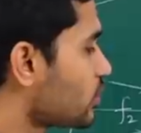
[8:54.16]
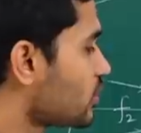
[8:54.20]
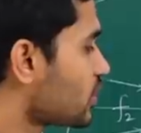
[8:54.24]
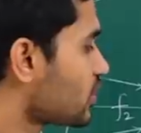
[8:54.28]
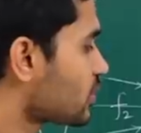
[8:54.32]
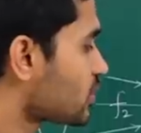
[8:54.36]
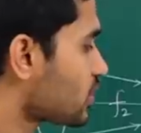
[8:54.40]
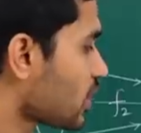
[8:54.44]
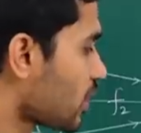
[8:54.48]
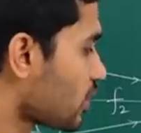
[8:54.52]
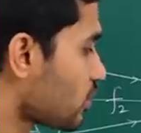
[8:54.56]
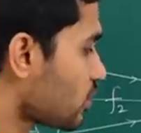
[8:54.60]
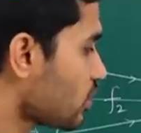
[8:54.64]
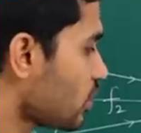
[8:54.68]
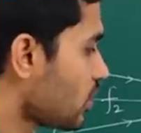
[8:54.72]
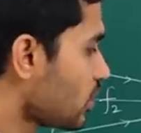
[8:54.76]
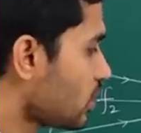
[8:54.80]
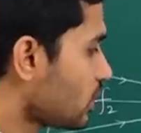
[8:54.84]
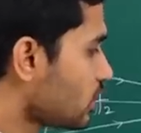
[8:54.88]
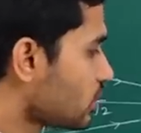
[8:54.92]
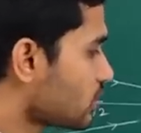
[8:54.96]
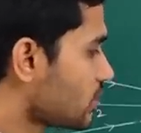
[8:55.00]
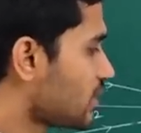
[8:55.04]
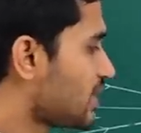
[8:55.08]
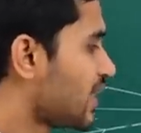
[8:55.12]
note this down.
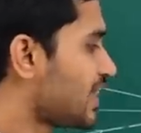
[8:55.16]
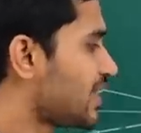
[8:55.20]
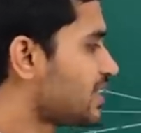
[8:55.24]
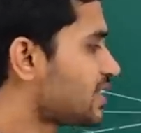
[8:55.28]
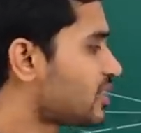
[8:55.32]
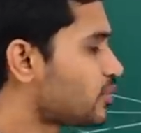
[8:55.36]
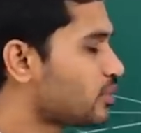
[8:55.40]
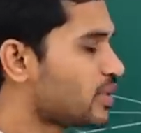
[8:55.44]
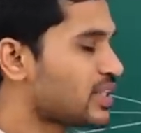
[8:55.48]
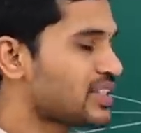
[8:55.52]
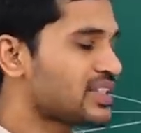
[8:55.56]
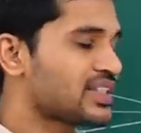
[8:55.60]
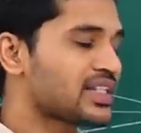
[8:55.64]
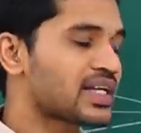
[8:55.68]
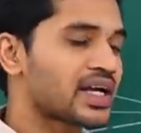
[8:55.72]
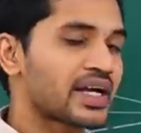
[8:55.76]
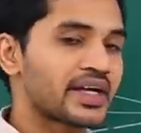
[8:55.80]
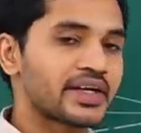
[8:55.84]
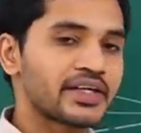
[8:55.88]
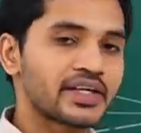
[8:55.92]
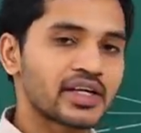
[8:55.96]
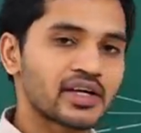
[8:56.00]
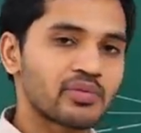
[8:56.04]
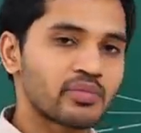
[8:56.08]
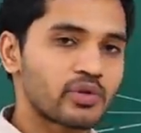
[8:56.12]
So, that is the basic
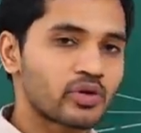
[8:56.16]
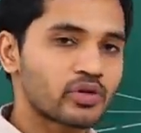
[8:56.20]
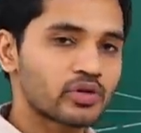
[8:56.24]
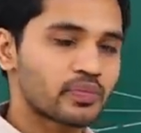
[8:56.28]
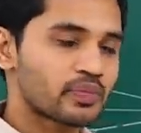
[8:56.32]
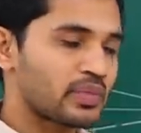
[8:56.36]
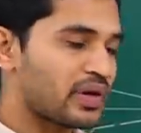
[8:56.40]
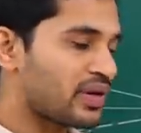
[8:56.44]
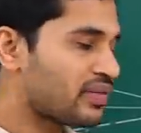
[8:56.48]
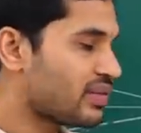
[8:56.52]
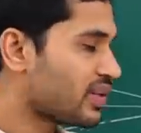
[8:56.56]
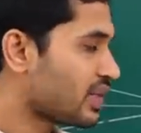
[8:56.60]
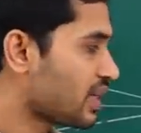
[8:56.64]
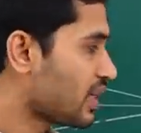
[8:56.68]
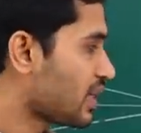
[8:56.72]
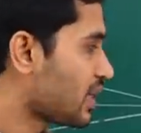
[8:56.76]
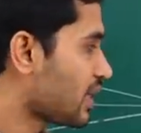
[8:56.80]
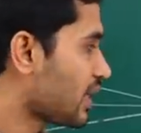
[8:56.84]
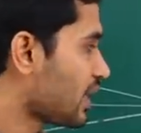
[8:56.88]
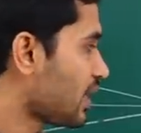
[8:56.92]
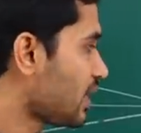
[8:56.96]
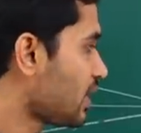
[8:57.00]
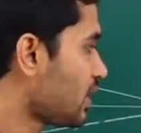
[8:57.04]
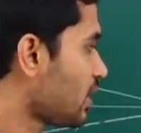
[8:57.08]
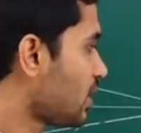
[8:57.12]
idea about power
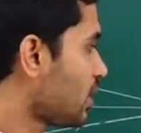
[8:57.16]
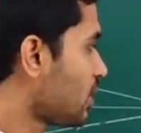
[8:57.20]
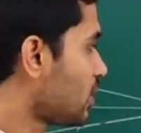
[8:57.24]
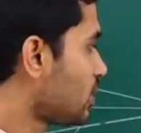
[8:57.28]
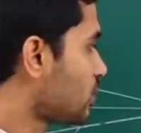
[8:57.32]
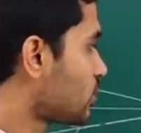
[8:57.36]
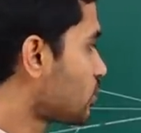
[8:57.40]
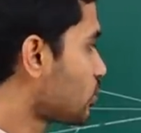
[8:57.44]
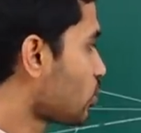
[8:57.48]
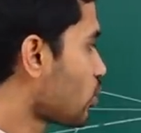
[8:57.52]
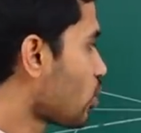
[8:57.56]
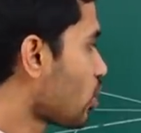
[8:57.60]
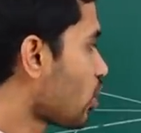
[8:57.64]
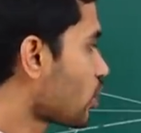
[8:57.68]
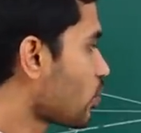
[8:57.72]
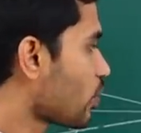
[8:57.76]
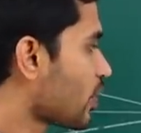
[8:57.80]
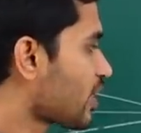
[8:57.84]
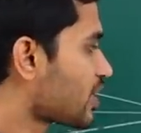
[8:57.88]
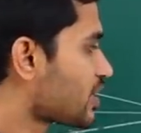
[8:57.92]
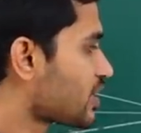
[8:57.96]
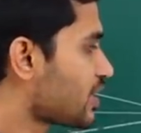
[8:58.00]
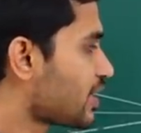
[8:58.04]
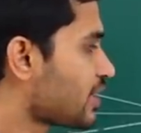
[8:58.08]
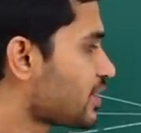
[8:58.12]
right. So,
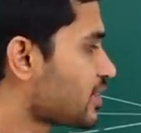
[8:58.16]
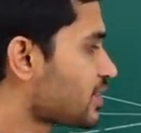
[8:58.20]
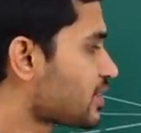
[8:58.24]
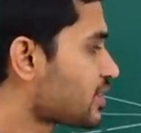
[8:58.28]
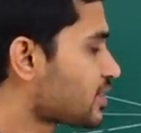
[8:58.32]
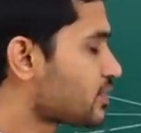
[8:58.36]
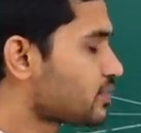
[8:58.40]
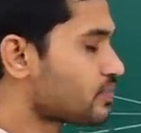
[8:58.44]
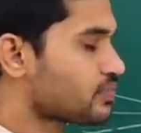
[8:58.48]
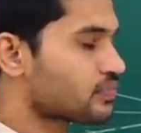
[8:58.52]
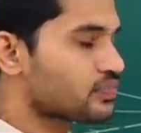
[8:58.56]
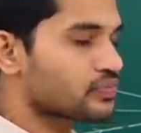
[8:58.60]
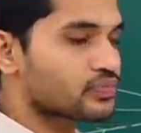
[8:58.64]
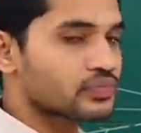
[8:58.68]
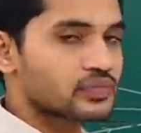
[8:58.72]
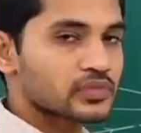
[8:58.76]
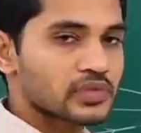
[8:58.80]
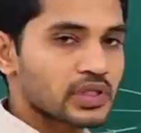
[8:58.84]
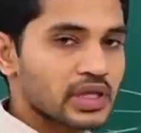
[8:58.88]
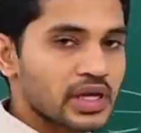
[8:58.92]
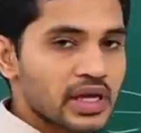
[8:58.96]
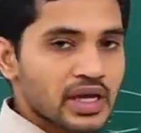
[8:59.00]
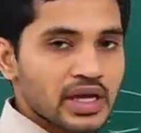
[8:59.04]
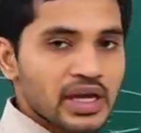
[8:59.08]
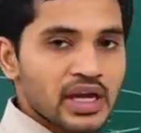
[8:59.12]
convex lens
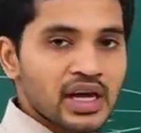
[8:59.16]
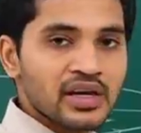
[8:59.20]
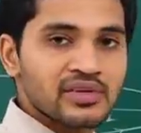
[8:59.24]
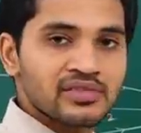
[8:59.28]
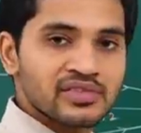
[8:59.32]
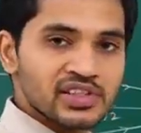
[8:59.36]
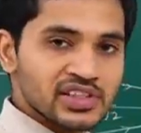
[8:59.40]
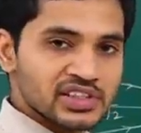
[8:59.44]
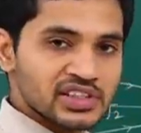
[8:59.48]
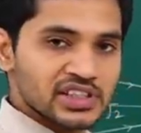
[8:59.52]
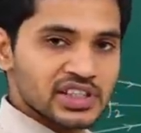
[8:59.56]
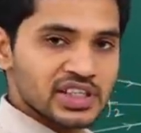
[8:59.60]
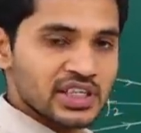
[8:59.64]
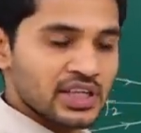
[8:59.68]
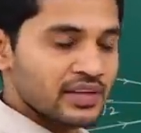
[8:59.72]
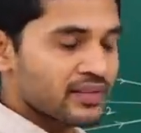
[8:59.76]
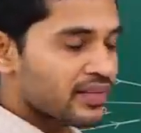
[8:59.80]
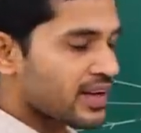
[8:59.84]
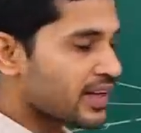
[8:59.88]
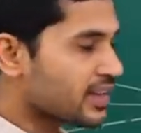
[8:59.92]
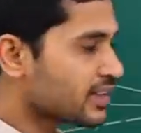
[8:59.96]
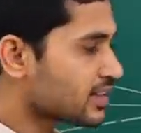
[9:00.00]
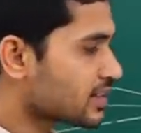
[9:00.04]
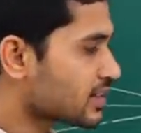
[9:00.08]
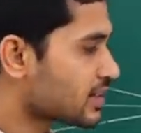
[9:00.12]
converging
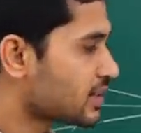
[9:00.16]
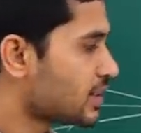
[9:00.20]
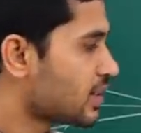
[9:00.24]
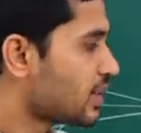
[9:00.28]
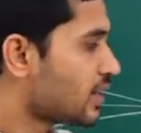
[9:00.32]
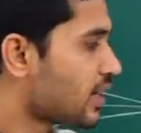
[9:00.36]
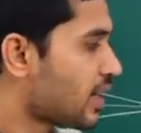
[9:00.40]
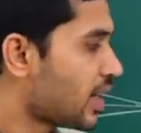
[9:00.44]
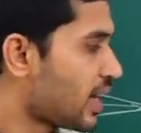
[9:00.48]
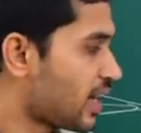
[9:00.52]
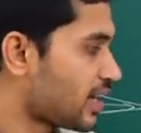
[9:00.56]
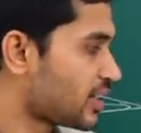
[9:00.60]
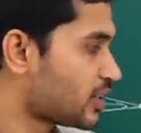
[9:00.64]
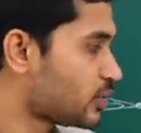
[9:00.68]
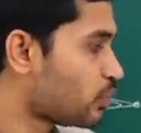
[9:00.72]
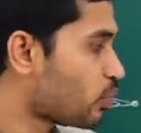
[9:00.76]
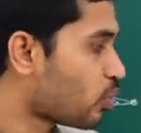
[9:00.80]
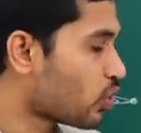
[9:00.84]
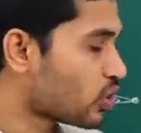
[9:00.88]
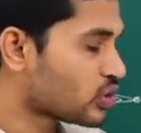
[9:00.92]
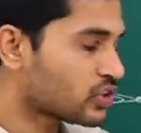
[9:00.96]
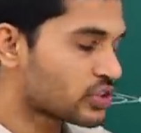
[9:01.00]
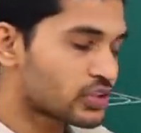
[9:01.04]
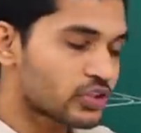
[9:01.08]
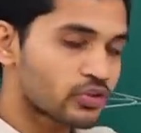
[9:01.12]
device has
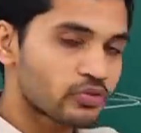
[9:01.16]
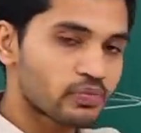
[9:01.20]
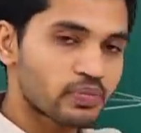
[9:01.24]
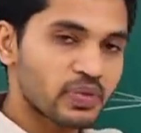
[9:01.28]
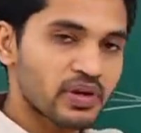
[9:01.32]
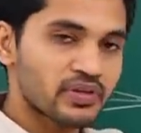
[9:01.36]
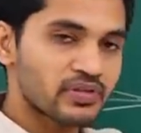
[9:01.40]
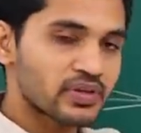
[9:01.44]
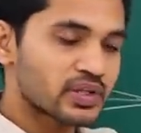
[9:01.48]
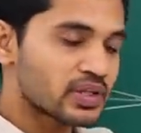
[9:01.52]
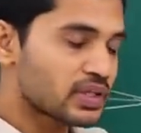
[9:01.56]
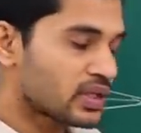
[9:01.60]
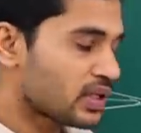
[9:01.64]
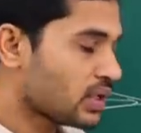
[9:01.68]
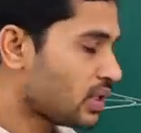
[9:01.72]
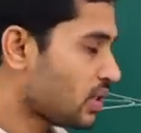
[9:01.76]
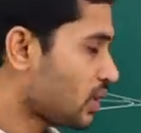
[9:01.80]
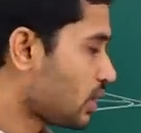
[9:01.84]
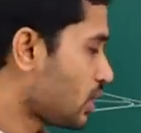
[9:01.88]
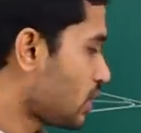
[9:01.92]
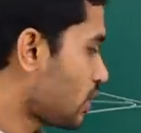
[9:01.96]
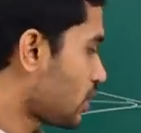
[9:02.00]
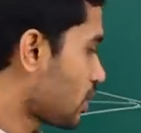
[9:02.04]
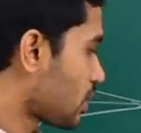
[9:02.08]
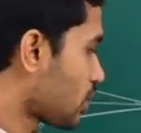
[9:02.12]
positive power,
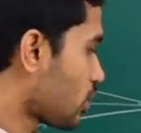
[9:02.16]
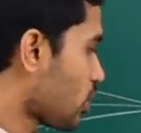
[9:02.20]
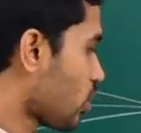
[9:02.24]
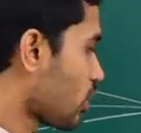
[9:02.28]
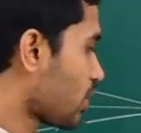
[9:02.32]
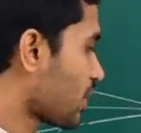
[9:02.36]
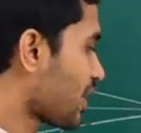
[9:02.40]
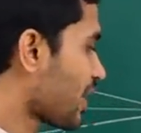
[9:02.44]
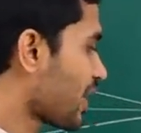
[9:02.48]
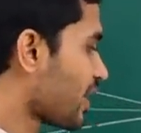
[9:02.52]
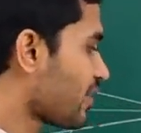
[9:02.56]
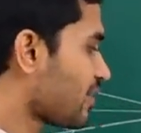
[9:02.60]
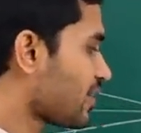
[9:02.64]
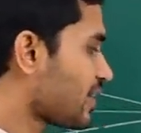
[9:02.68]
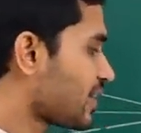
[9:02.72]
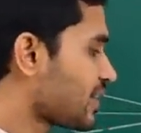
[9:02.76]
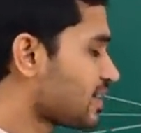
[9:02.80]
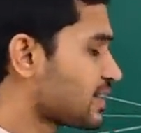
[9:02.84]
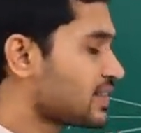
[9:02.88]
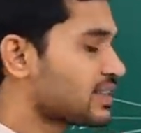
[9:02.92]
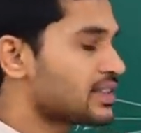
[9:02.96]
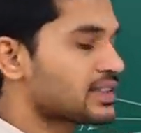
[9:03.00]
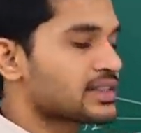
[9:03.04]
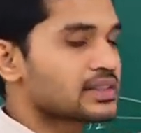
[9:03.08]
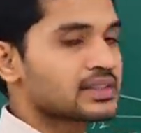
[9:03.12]
concave
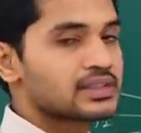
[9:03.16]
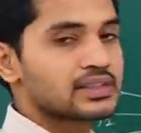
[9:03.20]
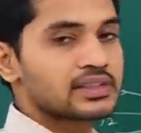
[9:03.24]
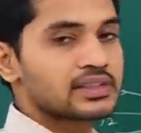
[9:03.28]
lens